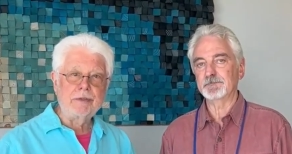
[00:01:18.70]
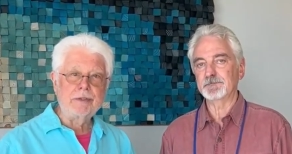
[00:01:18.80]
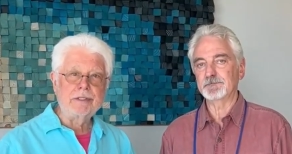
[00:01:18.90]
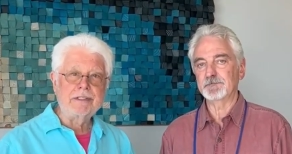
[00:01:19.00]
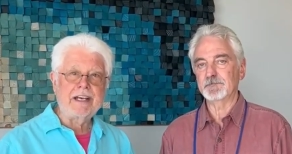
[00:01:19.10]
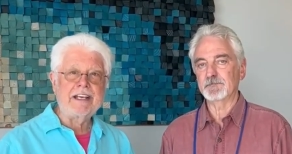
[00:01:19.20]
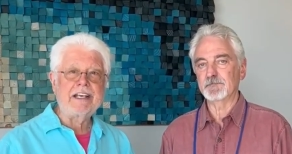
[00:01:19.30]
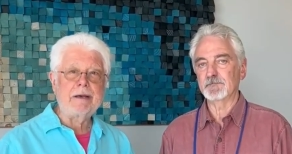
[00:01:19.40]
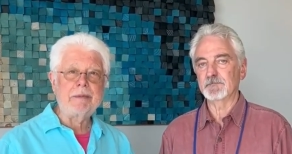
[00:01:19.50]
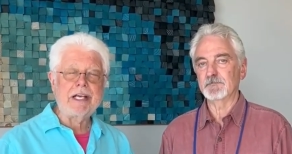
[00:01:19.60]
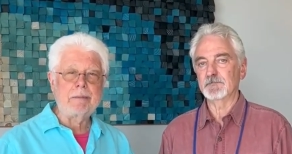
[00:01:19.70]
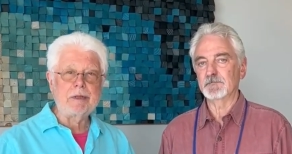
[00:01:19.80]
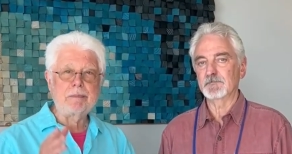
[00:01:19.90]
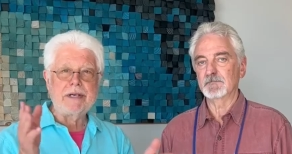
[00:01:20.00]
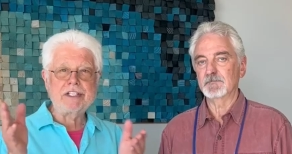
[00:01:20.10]
Speaker 1: do today and become the
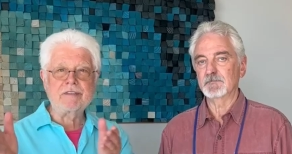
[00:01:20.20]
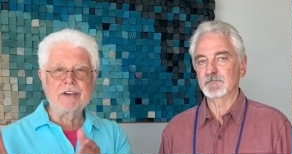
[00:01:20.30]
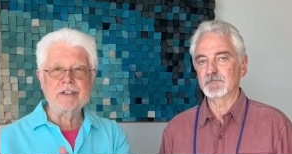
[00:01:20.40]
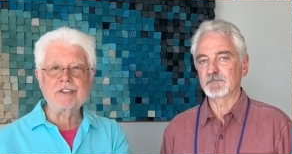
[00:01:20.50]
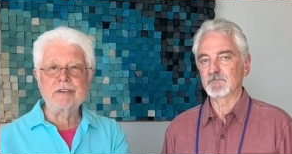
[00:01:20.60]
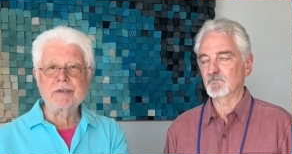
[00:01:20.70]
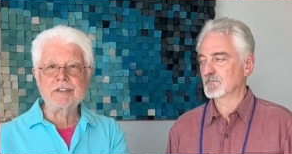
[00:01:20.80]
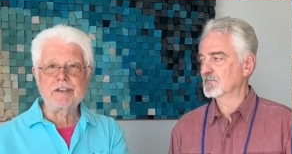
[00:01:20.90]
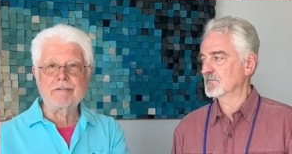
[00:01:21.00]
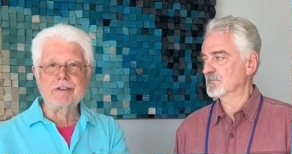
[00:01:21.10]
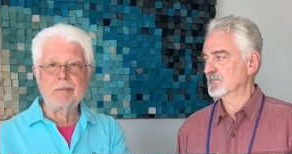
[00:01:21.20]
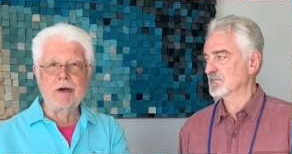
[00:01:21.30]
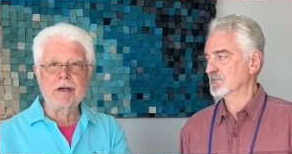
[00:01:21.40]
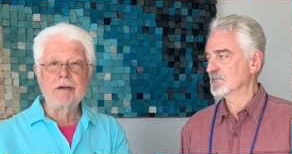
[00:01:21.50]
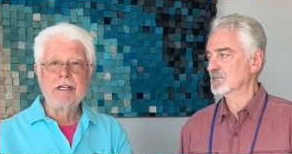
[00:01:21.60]
best version of yourself
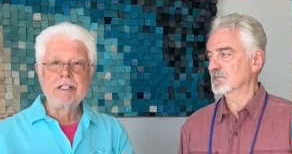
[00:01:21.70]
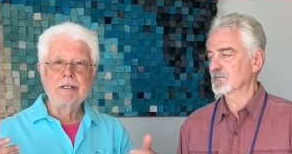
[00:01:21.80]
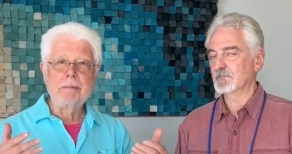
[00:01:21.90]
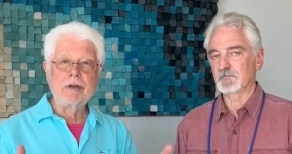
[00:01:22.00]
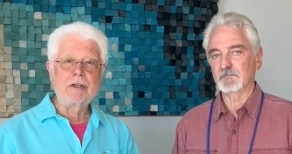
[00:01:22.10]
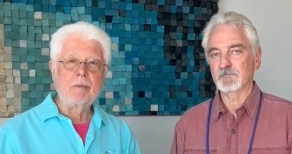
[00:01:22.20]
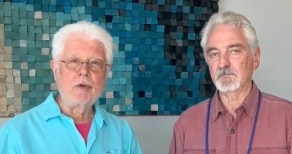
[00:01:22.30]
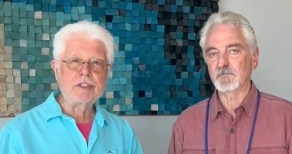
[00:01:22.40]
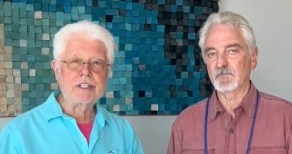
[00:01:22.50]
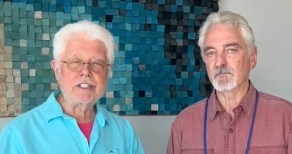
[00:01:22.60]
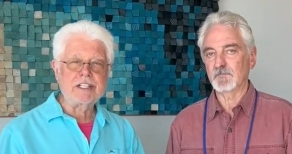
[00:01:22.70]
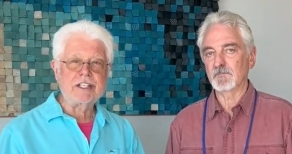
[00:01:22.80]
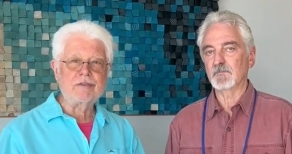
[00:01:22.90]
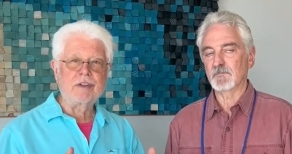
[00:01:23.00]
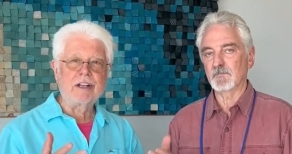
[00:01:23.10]
tomorrow to build a more
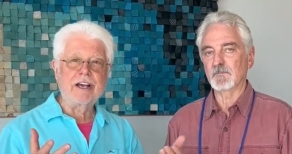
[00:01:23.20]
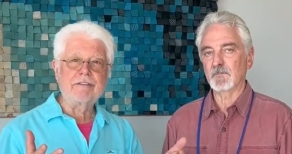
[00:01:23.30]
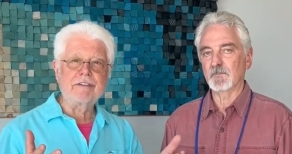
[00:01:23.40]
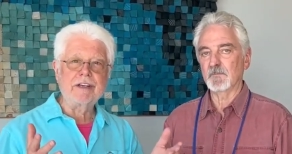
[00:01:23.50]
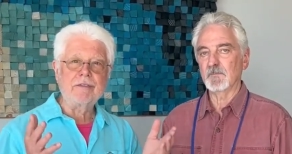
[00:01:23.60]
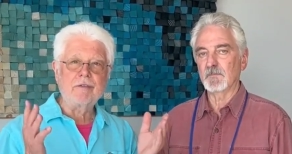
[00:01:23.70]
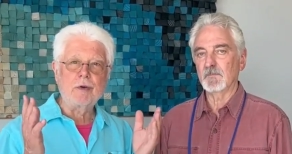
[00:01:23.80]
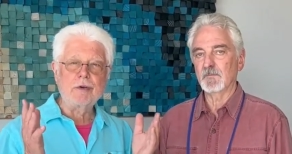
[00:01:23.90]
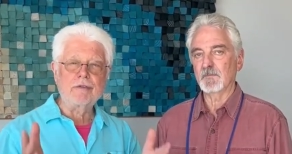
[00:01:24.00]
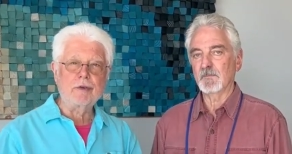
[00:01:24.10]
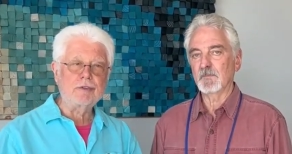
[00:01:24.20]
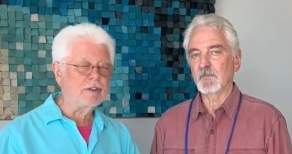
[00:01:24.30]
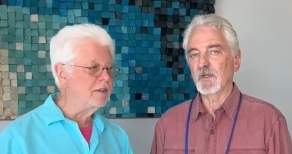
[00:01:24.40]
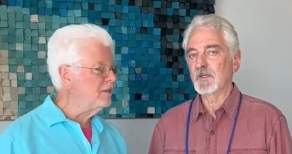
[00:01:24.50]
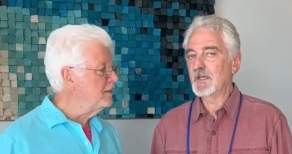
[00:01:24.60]
successful life or your future.
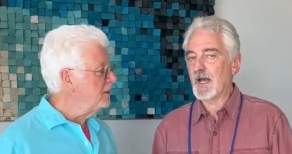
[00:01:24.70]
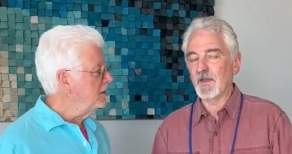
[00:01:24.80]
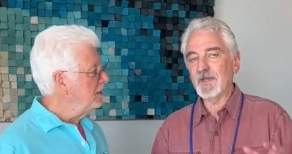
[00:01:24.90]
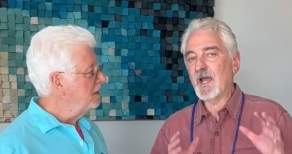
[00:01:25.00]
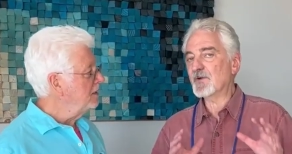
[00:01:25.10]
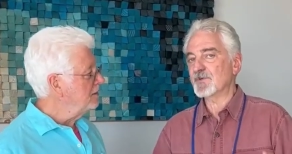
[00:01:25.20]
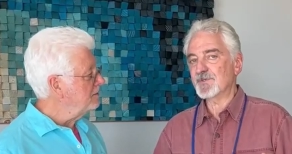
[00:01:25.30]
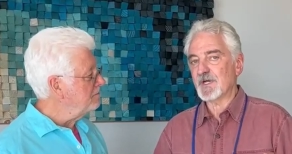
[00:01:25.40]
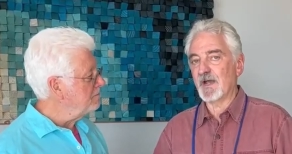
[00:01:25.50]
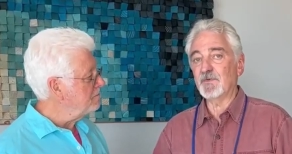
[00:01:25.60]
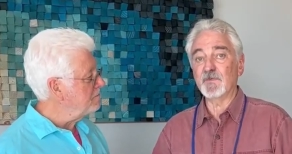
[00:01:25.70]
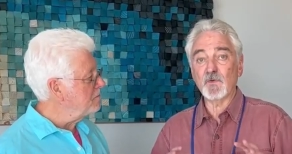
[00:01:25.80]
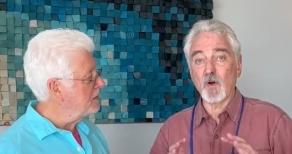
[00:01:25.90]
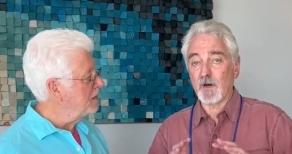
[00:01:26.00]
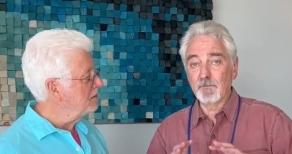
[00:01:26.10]
Speaker 2: Yeah, the exercises
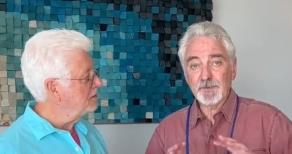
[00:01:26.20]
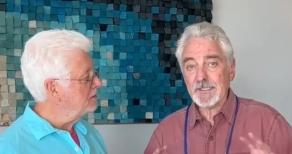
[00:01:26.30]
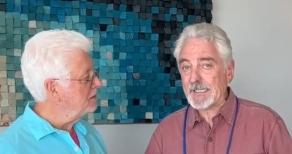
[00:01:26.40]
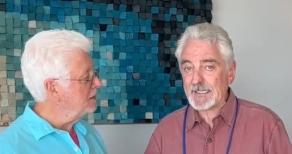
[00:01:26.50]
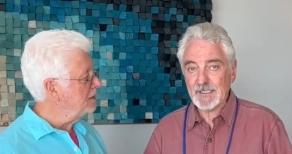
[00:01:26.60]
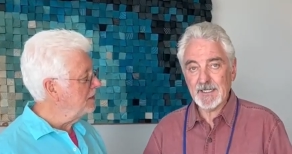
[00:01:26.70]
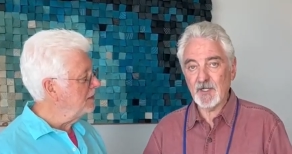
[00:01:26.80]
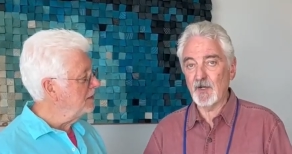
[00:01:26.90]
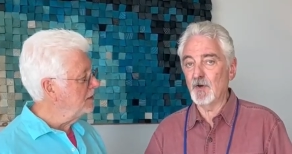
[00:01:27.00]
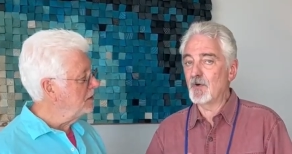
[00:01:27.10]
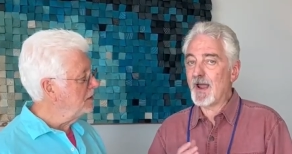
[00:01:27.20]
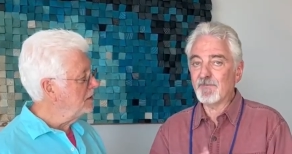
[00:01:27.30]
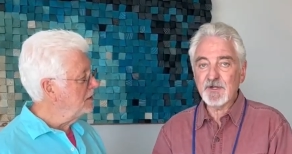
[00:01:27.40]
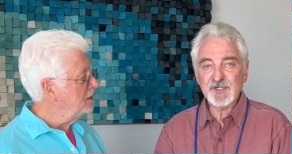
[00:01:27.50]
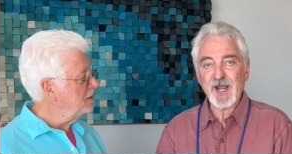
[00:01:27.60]
are completely new.
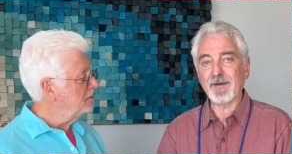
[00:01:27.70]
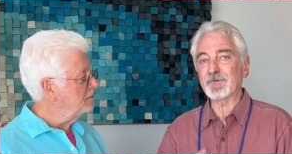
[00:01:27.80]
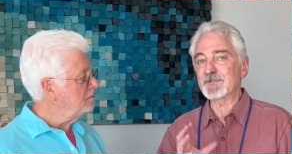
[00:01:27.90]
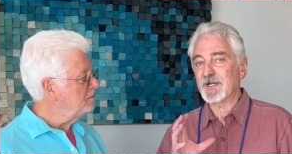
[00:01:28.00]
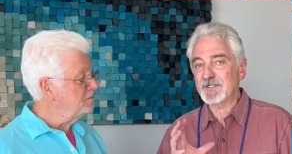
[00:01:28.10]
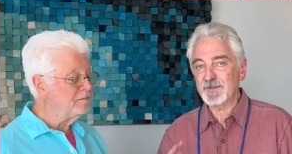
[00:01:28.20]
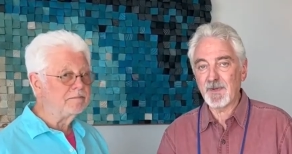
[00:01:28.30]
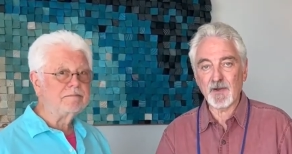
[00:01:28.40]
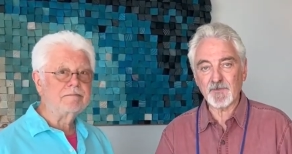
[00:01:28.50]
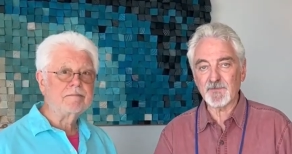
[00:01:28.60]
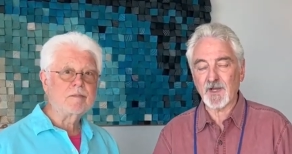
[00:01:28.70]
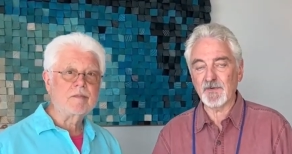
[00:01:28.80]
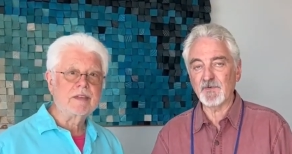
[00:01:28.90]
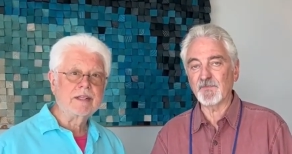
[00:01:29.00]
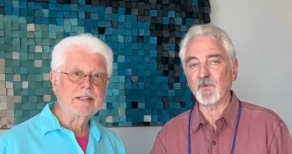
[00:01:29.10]
Every chapter's got some
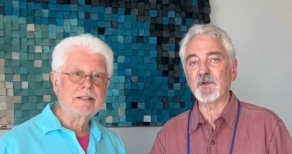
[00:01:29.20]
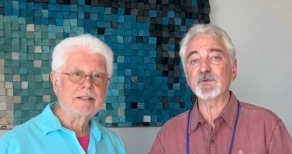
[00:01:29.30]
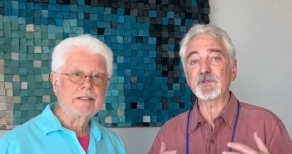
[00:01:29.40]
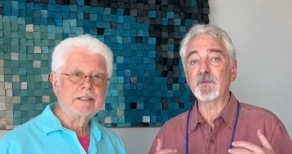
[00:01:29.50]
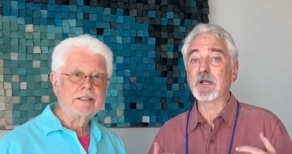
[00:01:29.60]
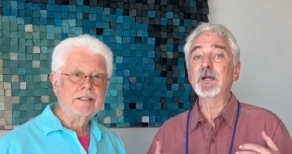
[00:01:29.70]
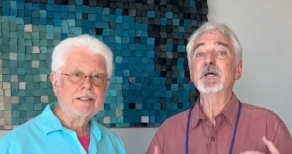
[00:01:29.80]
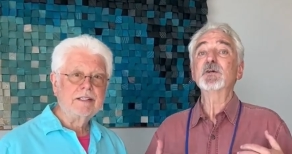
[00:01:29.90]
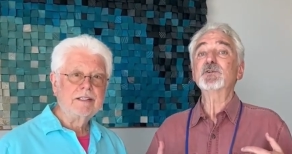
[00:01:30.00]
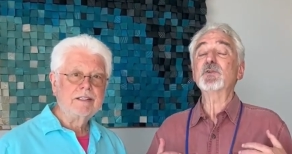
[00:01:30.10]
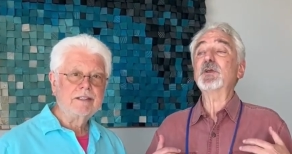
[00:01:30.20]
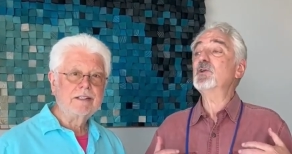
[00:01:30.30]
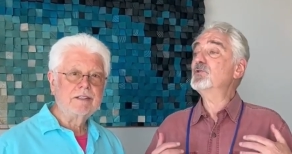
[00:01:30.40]
exercises for you so that so that you